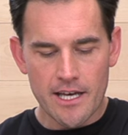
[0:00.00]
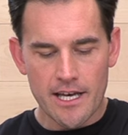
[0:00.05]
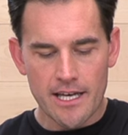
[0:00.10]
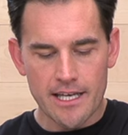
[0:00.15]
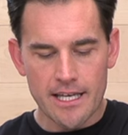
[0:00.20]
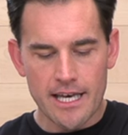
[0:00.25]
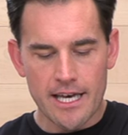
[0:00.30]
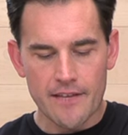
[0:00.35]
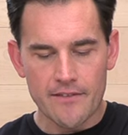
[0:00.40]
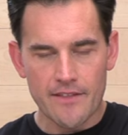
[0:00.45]

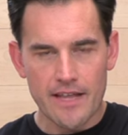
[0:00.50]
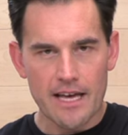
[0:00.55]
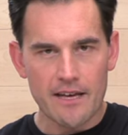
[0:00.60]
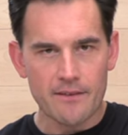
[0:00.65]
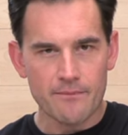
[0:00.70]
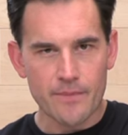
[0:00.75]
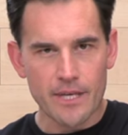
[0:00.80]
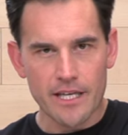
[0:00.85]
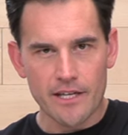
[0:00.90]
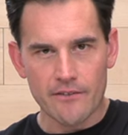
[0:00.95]
Again,
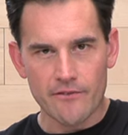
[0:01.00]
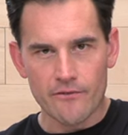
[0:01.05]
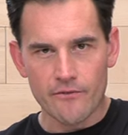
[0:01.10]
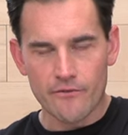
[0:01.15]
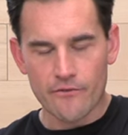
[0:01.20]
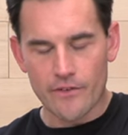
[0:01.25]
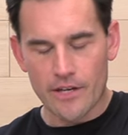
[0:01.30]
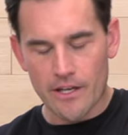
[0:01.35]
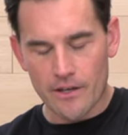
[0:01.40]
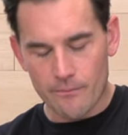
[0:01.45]
that
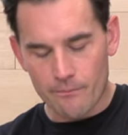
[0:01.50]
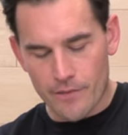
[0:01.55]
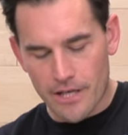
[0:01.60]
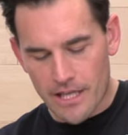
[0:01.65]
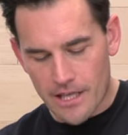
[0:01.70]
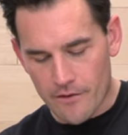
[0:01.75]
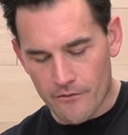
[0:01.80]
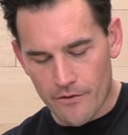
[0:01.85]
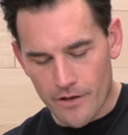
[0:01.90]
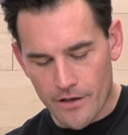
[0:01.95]

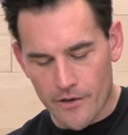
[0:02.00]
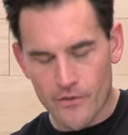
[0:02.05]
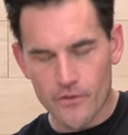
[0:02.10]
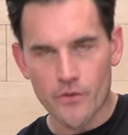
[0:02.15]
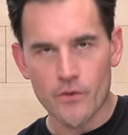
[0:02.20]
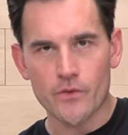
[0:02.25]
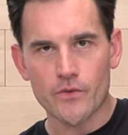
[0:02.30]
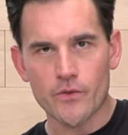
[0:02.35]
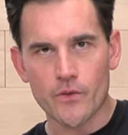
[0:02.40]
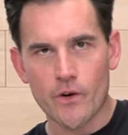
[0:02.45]
pinky finger is
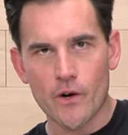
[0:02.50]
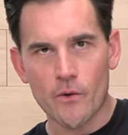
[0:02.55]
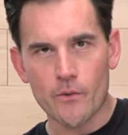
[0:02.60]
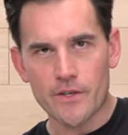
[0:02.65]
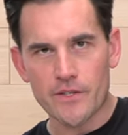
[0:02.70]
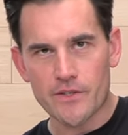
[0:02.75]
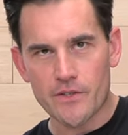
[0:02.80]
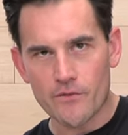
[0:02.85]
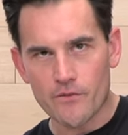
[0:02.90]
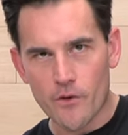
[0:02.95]

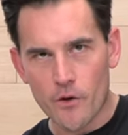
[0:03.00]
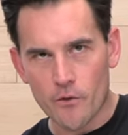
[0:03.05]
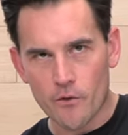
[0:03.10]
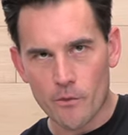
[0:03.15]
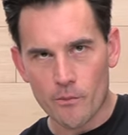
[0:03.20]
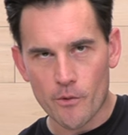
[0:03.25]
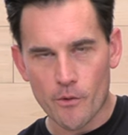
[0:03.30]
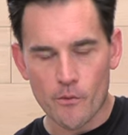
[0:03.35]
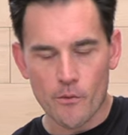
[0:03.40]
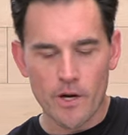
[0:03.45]
always the
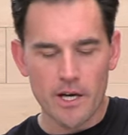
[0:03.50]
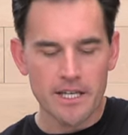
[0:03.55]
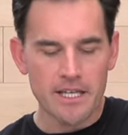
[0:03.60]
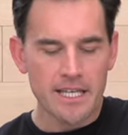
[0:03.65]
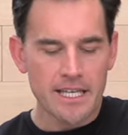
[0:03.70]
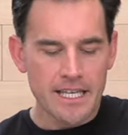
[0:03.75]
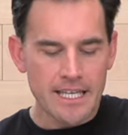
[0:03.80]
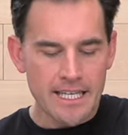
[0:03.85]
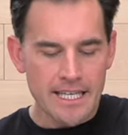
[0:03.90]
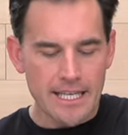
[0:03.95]
vulnerable one
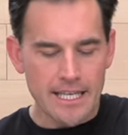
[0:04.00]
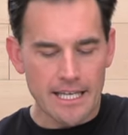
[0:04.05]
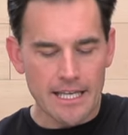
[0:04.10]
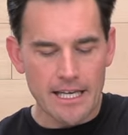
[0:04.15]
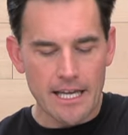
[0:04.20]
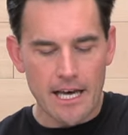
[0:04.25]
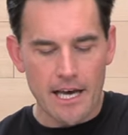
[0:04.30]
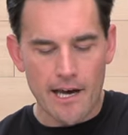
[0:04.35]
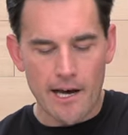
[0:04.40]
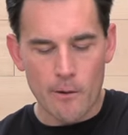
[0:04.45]

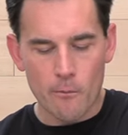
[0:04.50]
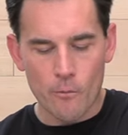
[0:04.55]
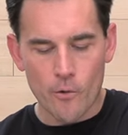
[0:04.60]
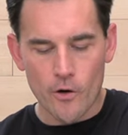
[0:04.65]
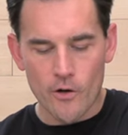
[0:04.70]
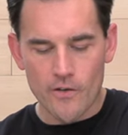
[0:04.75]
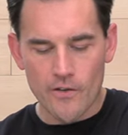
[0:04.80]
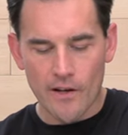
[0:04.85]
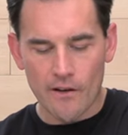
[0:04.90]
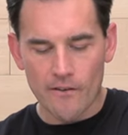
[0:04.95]
in a
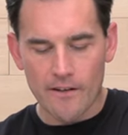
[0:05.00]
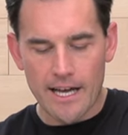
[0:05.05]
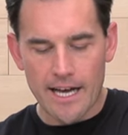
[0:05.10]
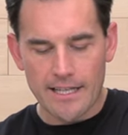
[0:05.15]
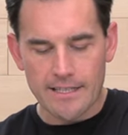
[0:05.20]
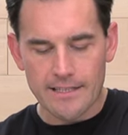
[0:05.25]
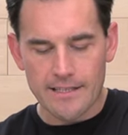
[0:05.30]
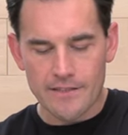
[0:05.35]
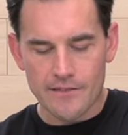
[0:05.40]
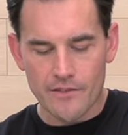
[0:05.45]
motorcycle
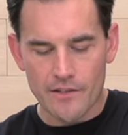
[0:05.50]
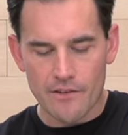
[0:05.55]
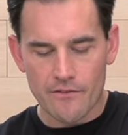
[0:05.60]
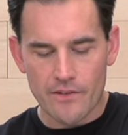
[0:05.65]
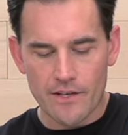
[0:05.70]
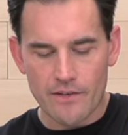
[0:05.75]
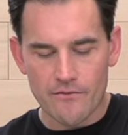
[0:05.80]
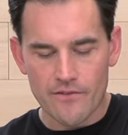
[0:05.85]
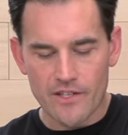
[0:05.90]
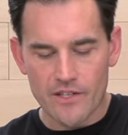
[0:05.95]
accident, so
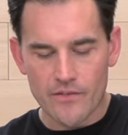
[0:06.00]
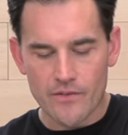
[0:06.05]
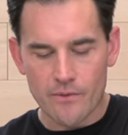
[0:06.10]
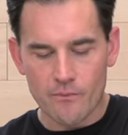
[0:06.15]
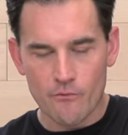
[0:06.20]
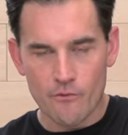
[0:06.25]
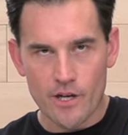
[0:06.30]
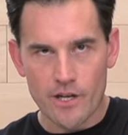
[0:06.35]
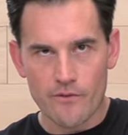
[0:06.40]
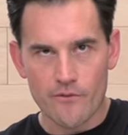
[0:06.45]
they've given you
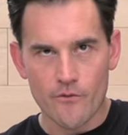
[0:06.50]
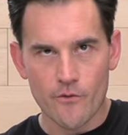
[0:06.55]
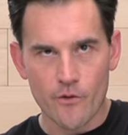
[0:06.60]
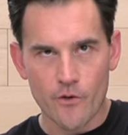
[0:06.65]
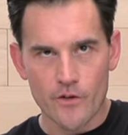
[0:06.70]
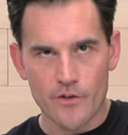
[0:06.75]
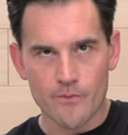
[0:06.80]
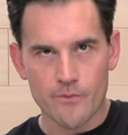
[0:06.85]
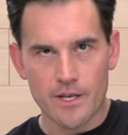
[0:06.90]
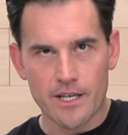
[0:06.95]
some
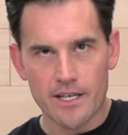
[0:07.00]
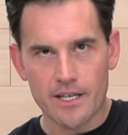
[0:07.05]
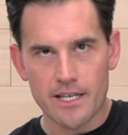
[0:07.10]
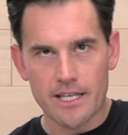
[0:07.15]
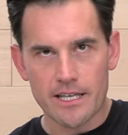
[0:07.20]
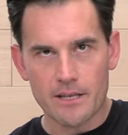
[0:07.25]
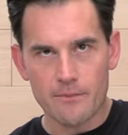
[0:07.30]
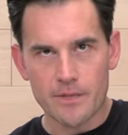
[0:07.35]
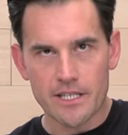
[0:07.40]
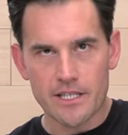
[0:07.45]
reinforcement
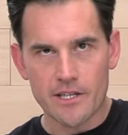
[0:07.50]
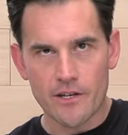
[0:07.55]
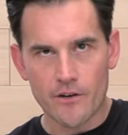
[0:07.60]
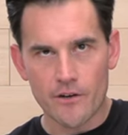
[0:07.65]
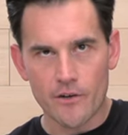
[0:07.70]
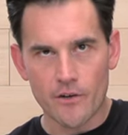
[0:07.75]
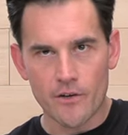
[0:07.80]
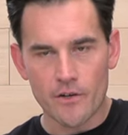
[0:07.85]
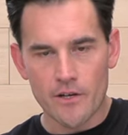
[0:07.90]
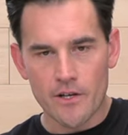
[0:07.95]
in the
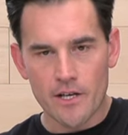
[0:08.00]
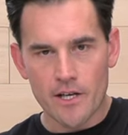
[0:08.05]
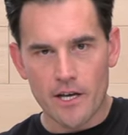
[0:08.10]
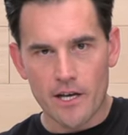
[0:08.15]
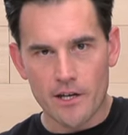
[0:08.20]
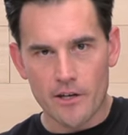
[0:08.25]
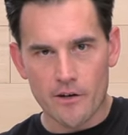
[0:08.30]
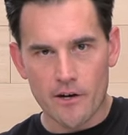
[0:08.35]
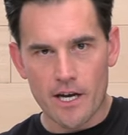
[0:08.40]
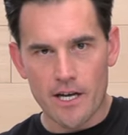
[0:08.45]
material
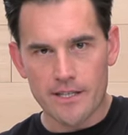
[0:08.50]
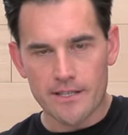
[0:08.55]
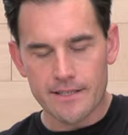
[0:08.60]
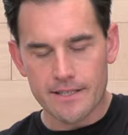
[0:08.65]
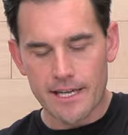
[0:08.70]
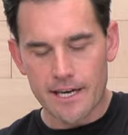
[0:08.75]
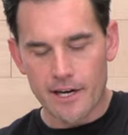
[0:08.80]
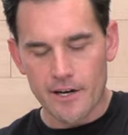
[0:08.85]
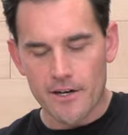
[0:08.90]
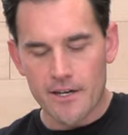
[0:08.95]
across
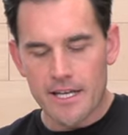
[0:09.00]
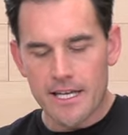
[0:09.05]
there.